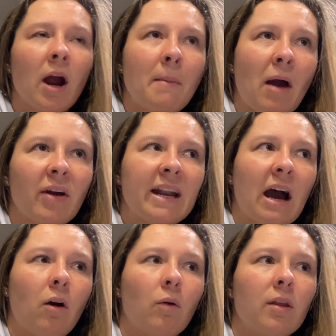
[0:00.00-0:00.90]
I'm at right
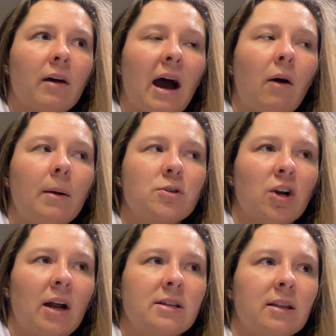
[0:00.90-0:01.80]
now with how I'm
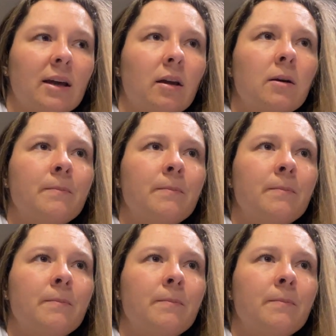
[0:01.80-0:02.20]
trying to like